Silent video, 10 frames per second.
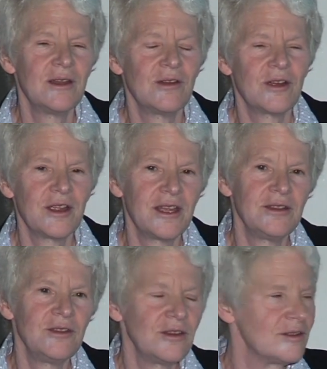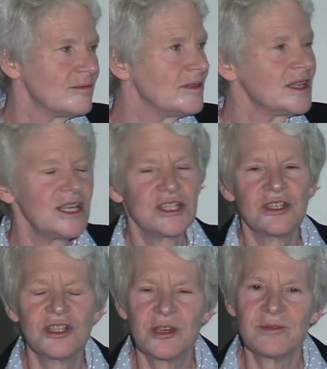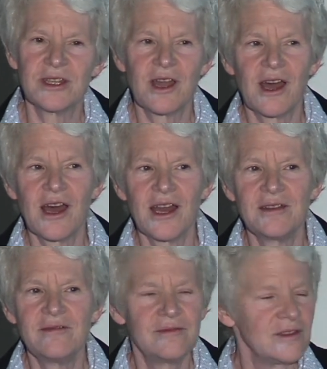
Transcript: or in your relationship to God,